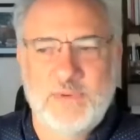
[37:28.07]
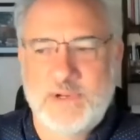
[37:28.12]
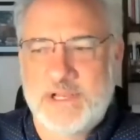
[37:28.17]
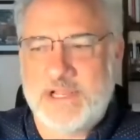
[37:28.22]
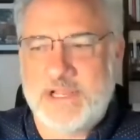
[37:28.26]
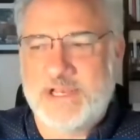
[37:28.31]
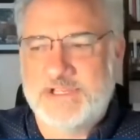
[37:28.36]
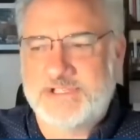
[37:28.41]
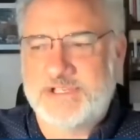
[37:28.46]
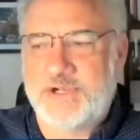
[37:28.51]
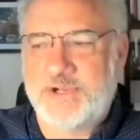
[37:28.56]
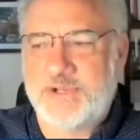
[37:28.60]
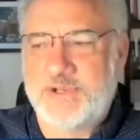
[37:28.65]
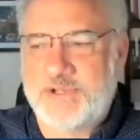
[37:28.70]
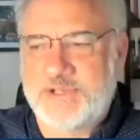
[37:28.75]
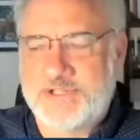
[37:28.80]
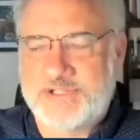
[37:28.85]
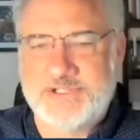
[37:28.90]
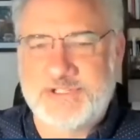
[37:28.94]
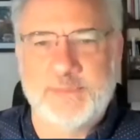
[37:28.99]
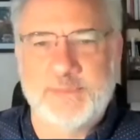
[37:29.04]
We're not going to tell
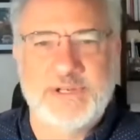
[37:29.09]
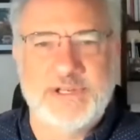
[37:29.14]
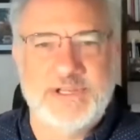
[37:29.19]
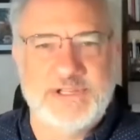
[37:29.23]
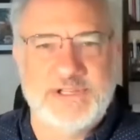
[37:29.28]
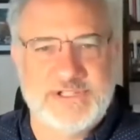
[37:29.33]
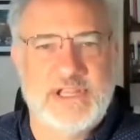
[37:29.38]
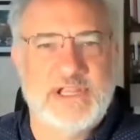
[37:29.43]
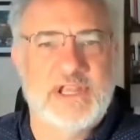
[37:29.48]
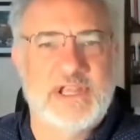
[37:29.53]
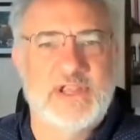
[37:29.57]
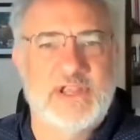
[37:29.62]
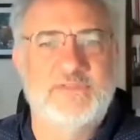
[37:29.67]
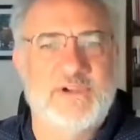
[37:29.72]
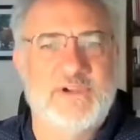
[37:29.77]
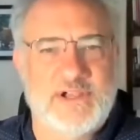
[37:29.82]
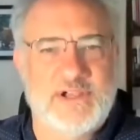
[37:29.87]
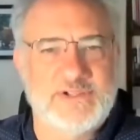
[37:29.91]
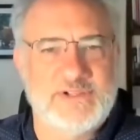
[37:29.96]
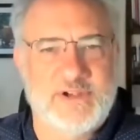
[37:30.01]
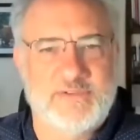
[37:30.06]
you that somebody's taking
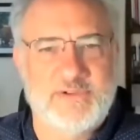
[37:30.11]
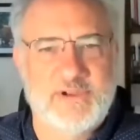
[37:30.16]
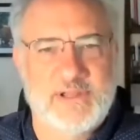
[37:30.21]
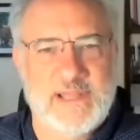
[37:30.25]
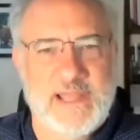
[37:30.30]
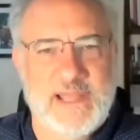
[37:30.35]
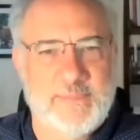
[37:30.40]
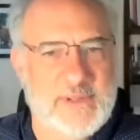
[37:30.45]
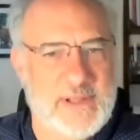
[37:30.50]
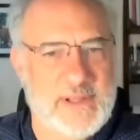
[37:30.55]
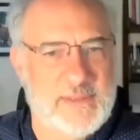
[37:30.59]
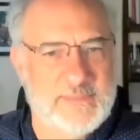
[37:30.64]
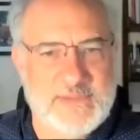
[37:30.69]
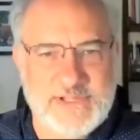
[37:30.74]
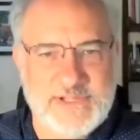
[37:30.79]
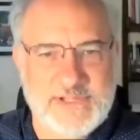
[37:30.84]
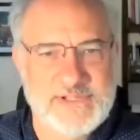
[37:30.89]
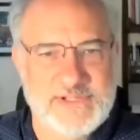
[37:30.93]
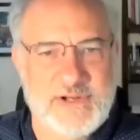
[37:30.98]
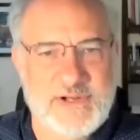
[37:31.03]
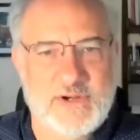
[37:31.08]
files off your laptop.
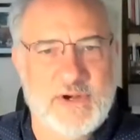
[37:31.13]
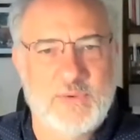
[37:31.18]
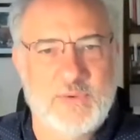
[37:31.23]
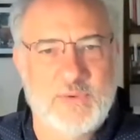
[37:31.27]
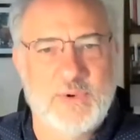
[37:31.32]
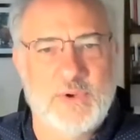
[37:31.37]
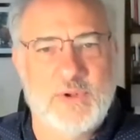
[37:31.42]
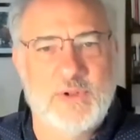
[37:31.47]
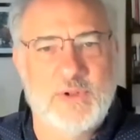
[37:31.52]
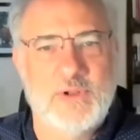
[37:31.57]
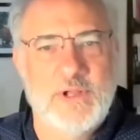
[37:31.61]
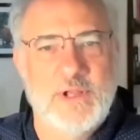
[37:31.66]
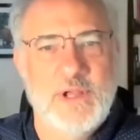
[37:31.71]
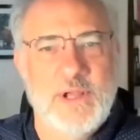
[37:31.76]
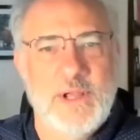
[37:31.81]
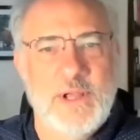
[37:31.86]
That's not our role.